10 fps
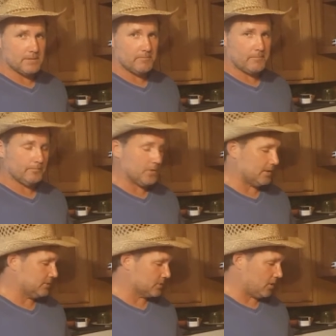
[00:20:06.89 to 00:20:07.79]
eat
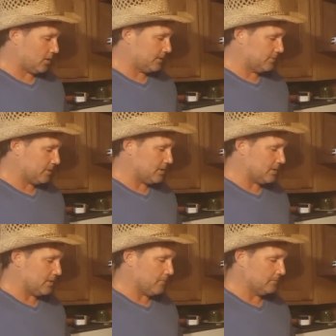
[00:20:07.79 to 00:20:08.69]
that is on
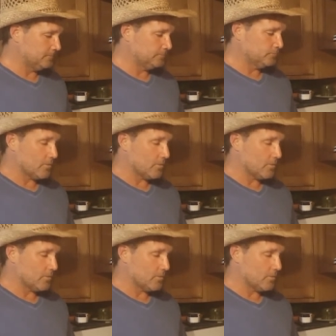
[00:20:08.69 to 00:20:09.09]
the,